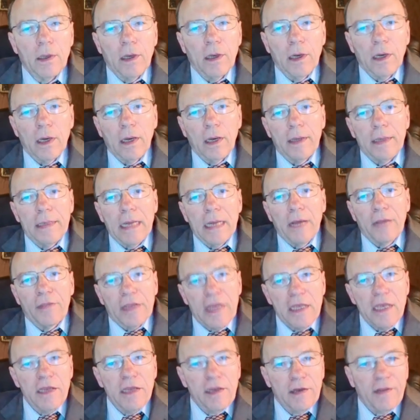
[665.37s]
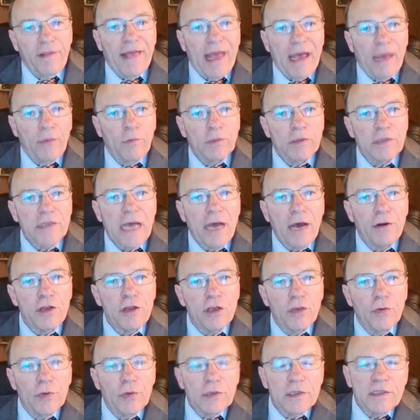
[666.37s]
Now, the key to that was how do
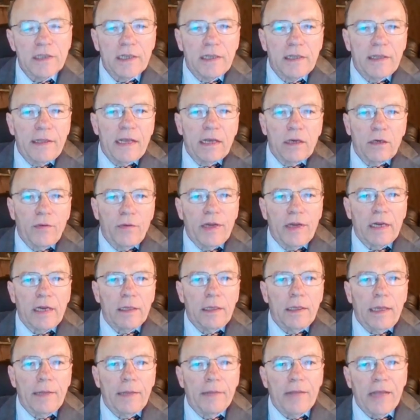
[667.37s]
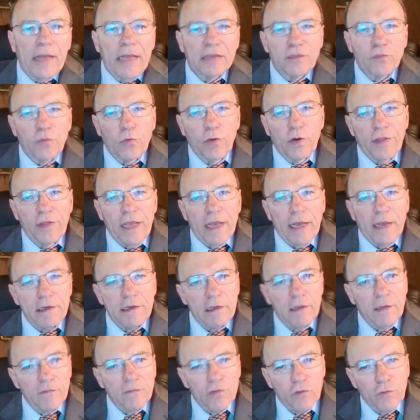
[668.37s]
you extend that credit? And that's where the
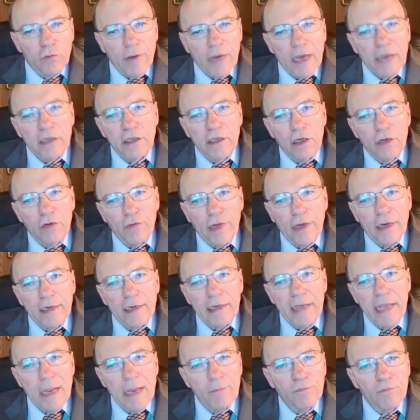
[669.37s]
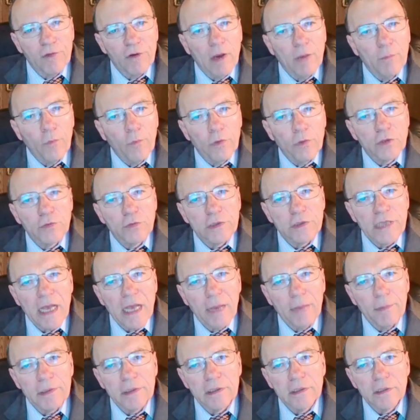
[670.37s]
idea of directing credit came from, which was
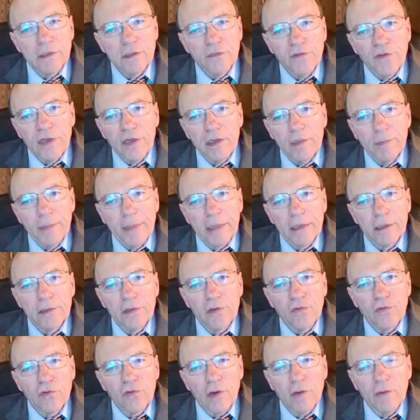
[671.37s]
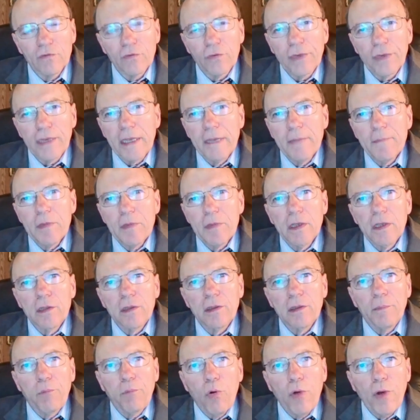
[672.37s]
Hamilton's fundamental discovery.
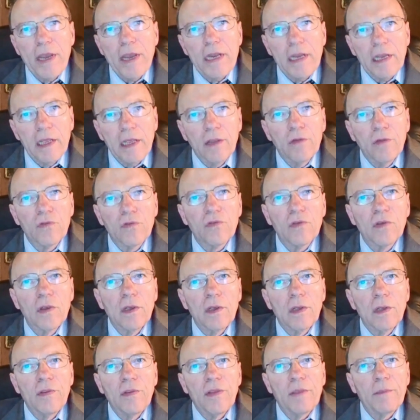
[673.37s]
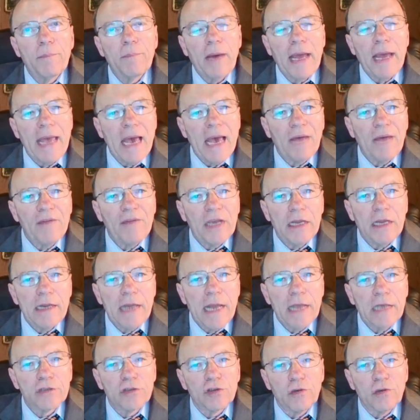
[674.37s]
The point is that by having a
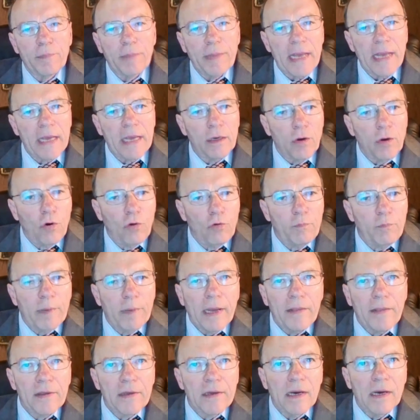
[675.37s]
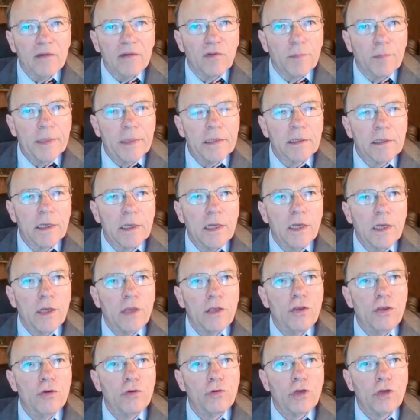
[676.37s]
national bank owned by the government,
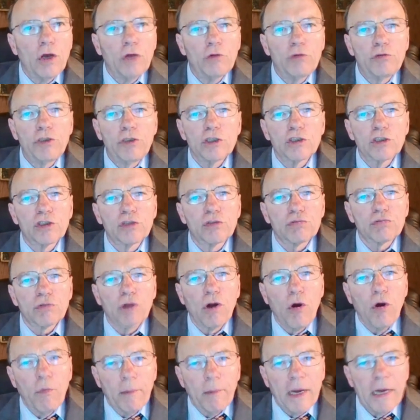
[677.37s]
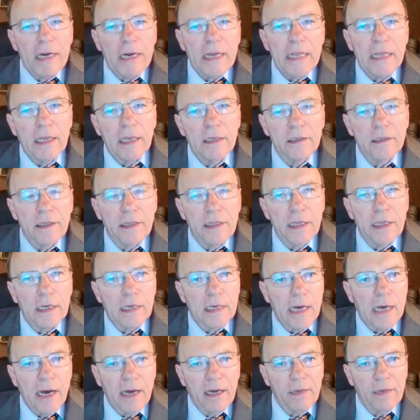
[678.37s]
you don't just throw money into the
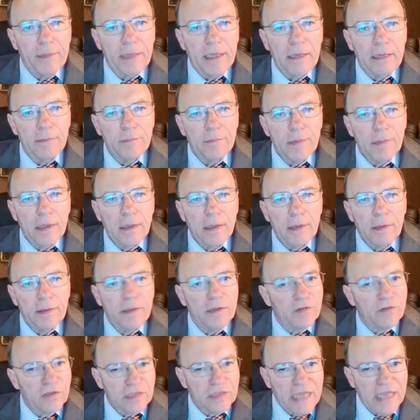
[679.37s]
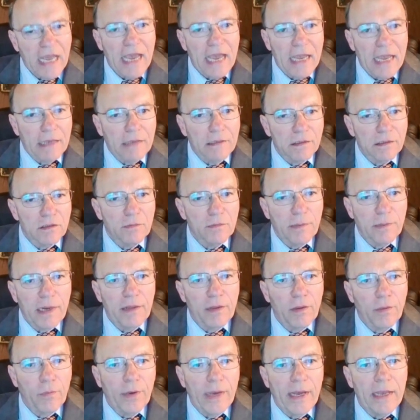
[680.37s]
economy. This is Keynes, by
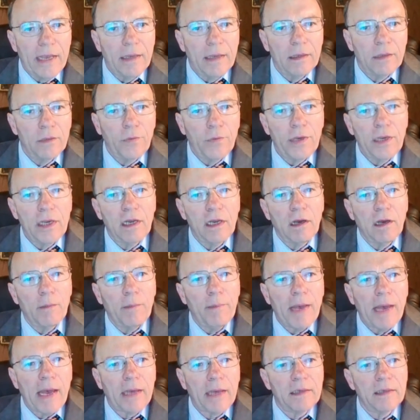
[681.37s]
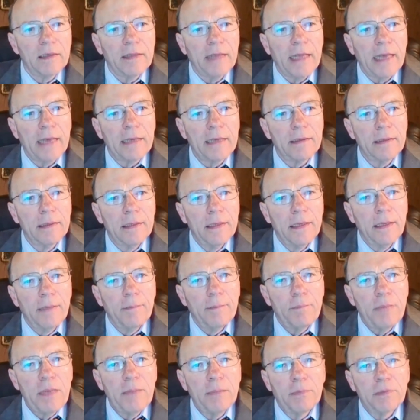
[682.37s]
the way, and we can come back to that.
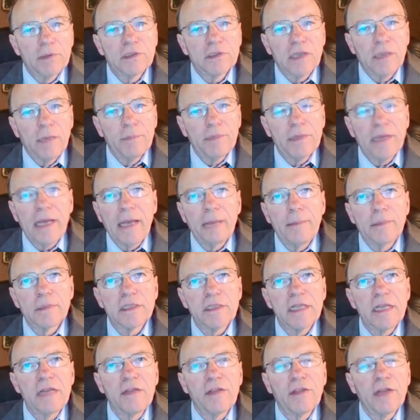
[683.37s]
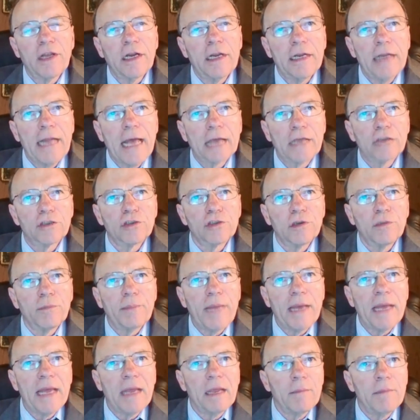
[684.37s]
People sometimes think that a national
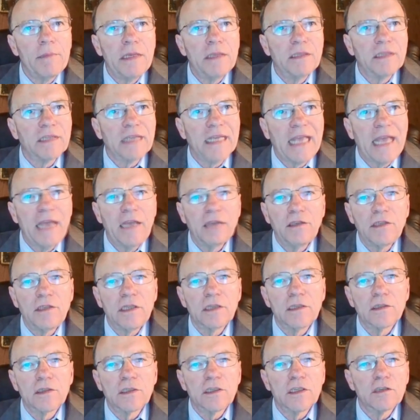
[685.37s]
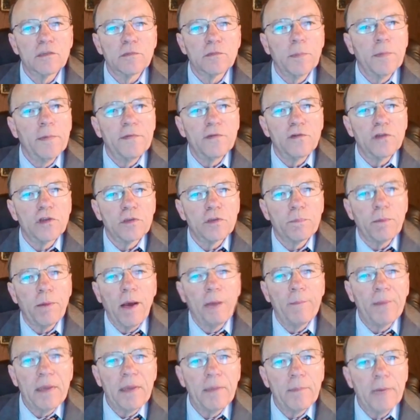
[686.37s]
bank means a Keynesian system of just
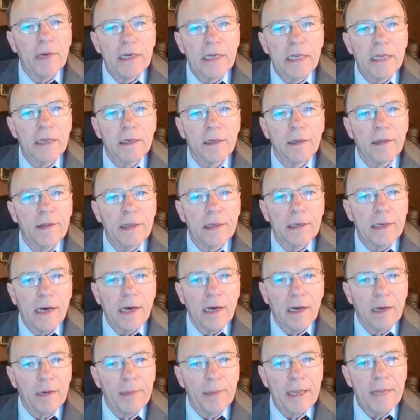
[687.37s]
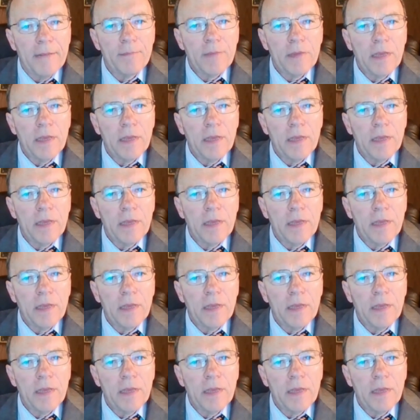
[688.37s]
pumping money into the economy.